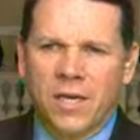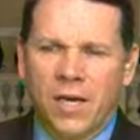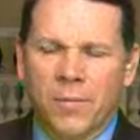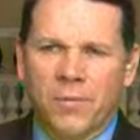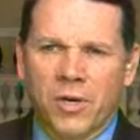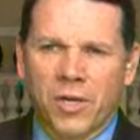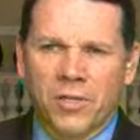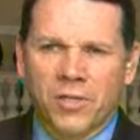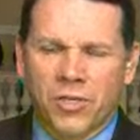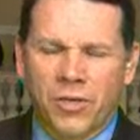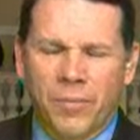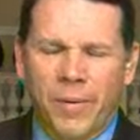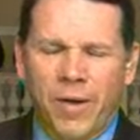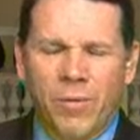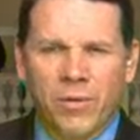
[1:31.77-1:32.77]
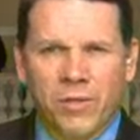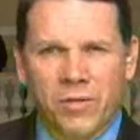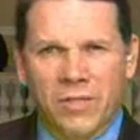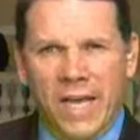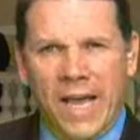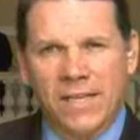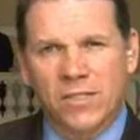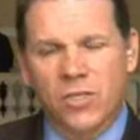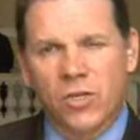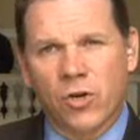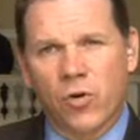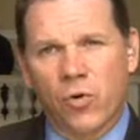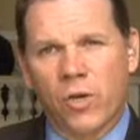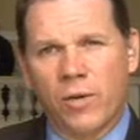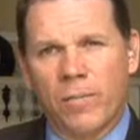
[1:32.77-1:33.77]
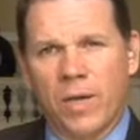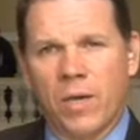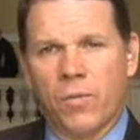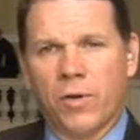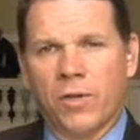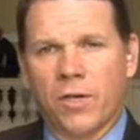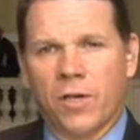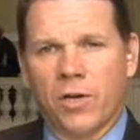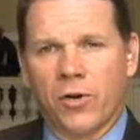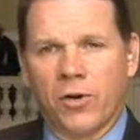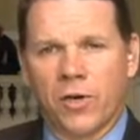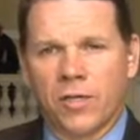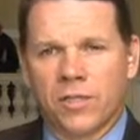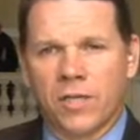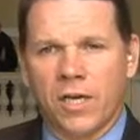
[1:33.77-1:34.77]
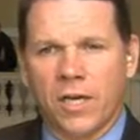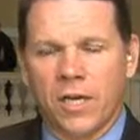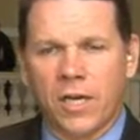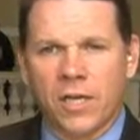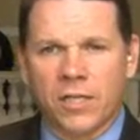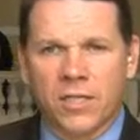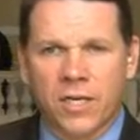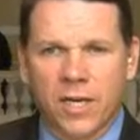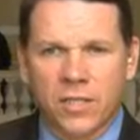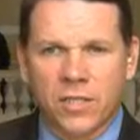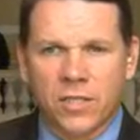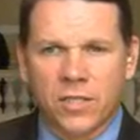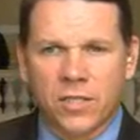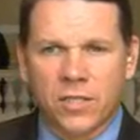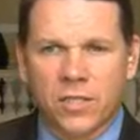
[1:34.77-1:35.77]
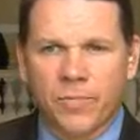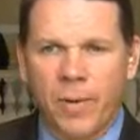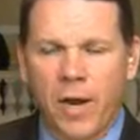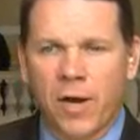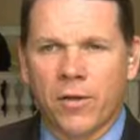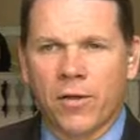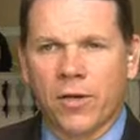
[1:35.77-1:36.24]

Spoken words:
They're concerned about what their taxes are going to be when the current extensions expire.